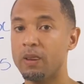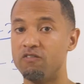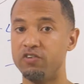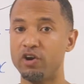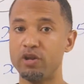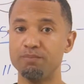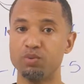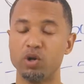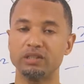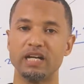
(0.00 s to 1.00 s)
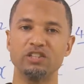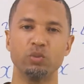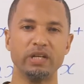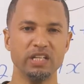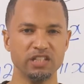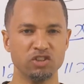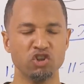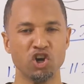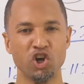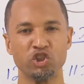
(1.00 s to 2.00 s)
very important, we need to
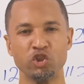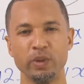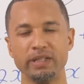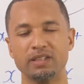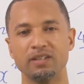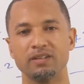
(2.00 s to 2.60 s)
know how to do it.